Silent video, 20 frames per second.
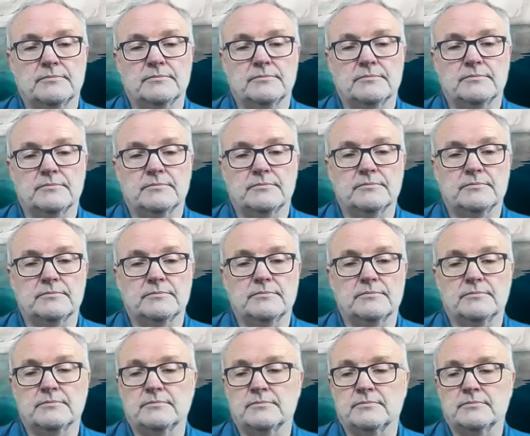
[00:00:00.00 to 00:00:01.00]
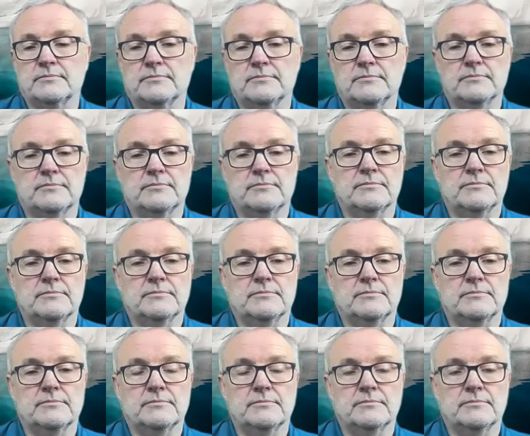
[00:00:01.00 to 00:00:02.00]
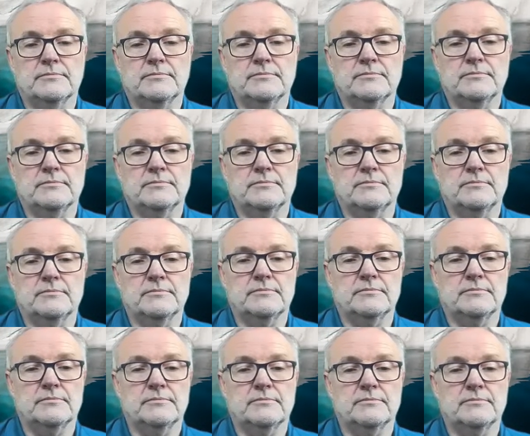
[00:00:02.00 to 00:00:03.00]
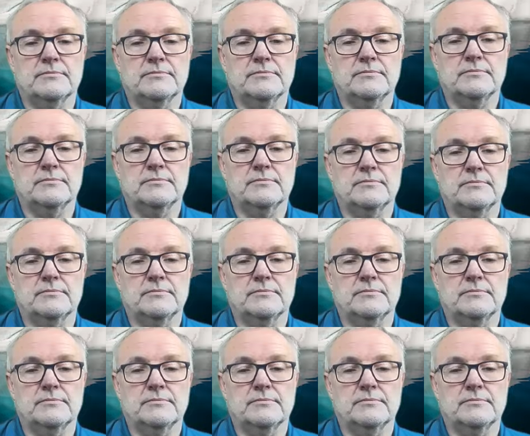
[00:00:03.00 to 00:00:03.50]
This person isn't speaking.